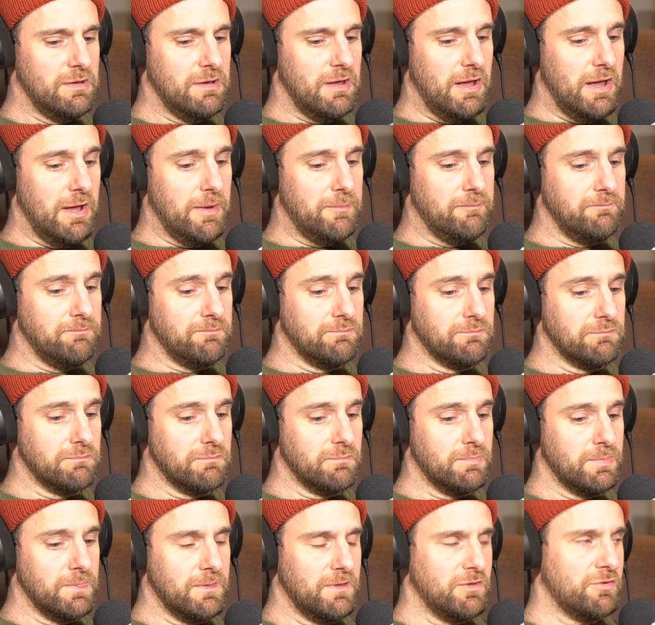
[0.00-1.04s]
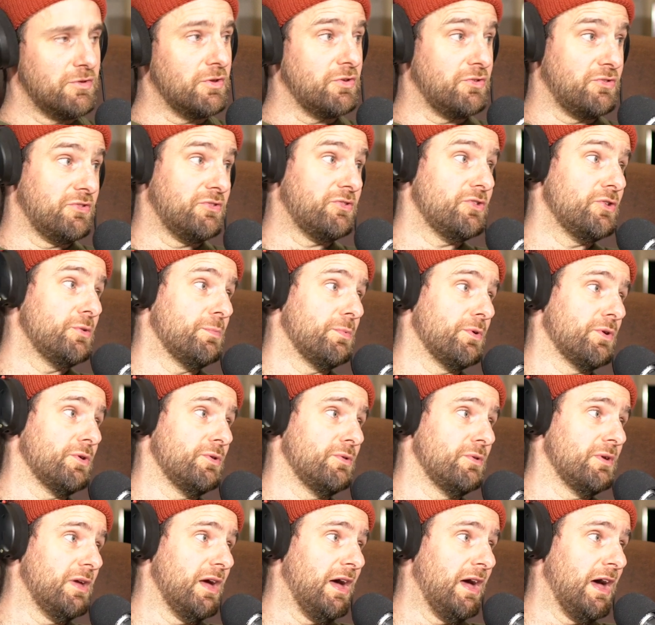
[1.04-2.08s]
So it's super
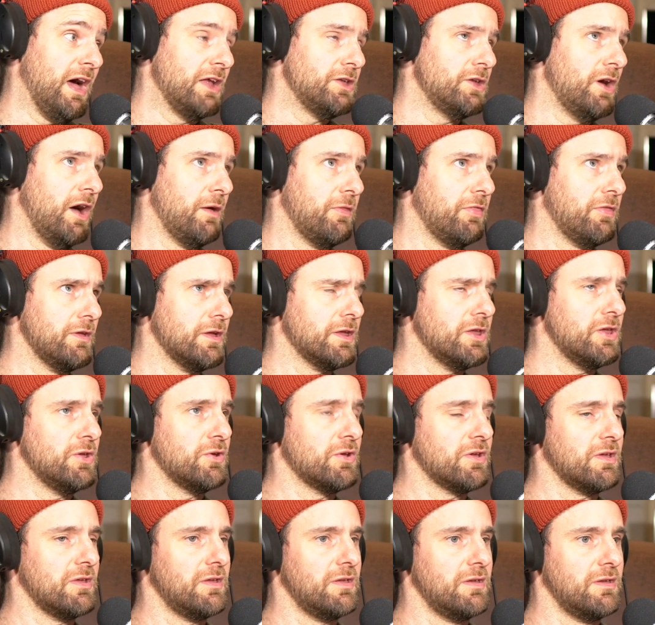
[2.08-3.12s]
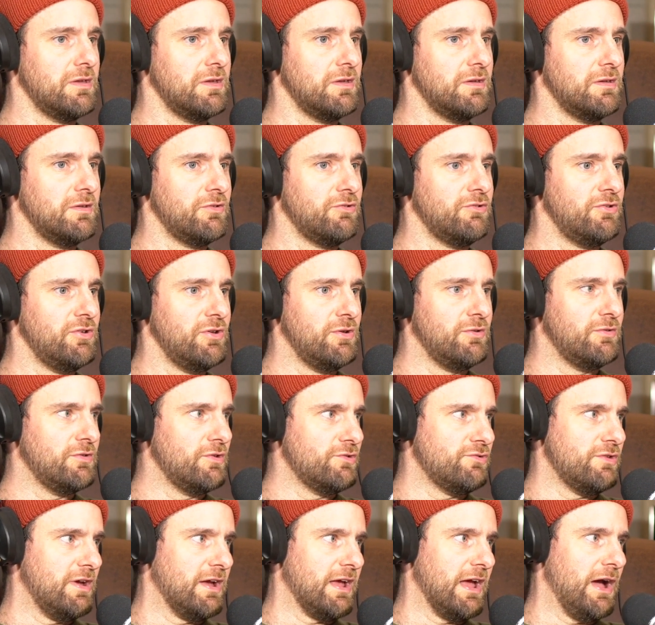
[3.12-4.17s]
cool. Yeah. And I think you can choose
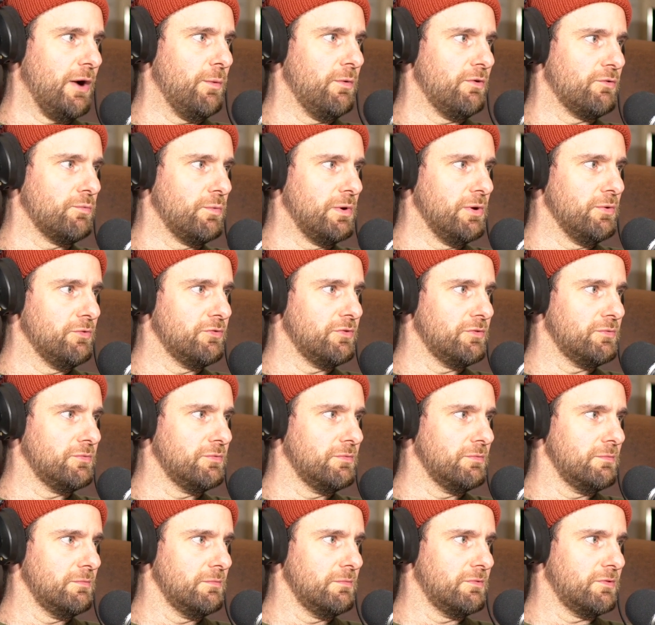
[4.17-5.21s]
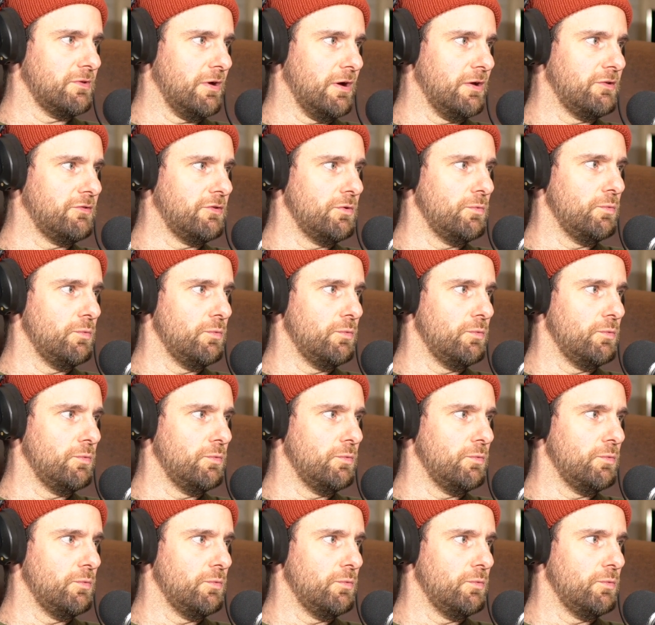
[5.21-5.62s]
at checkout which wheel size you